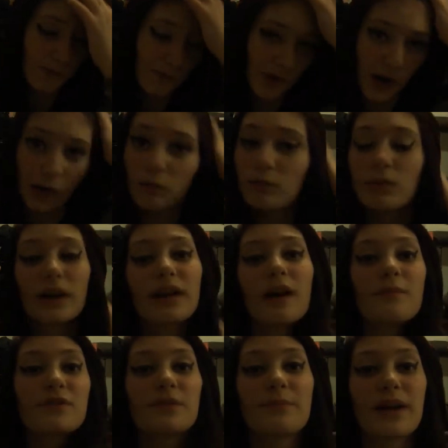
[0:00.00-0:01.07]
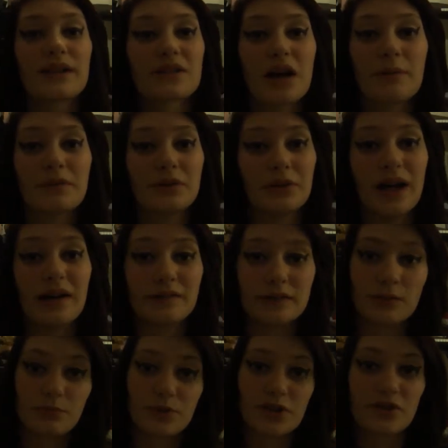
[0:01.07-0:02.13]
but it comes to bedtime and you have
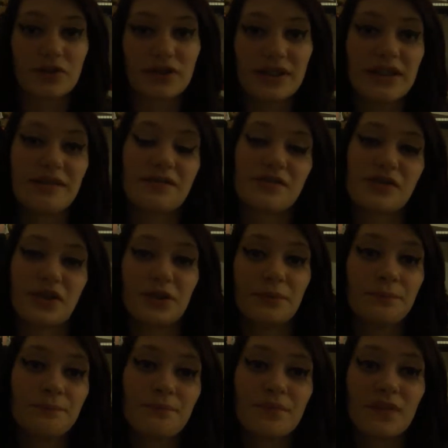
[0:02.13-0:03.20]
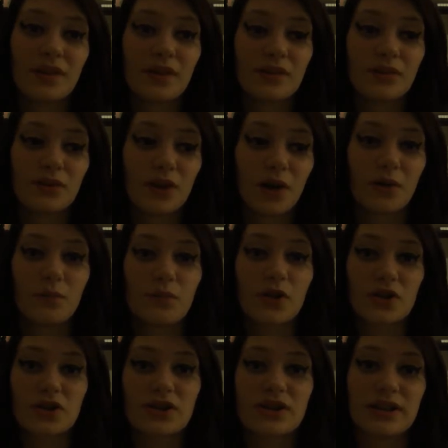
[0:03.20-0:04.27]
to brush your teeth so you go and
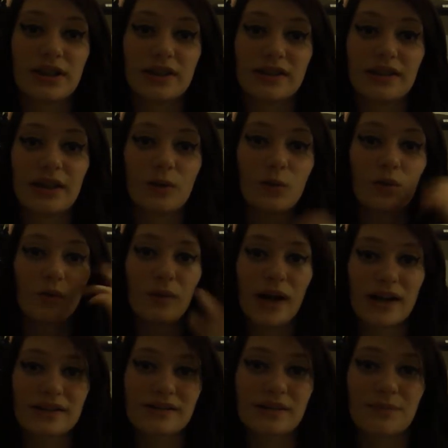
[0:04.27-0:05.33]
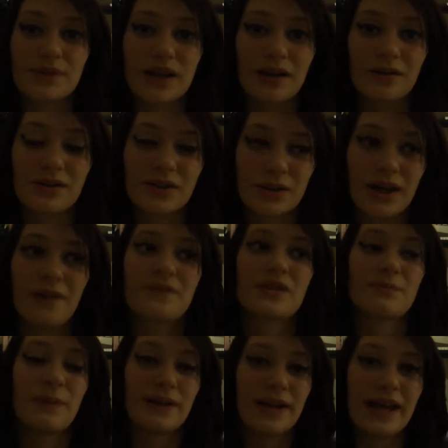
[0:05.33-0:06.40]
brush your teeth and then all the wax comes out so you have to
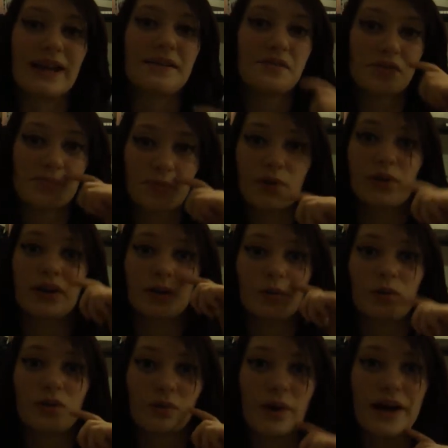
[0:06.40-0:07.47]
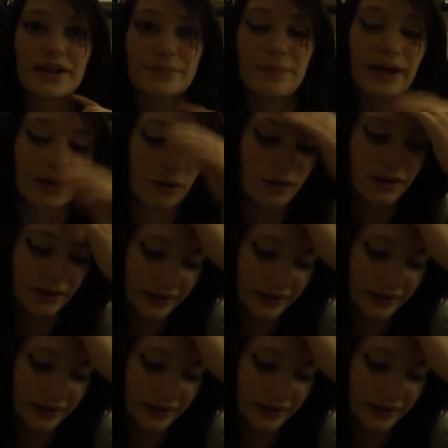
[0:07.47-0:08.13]
spend ages putting all the wax back on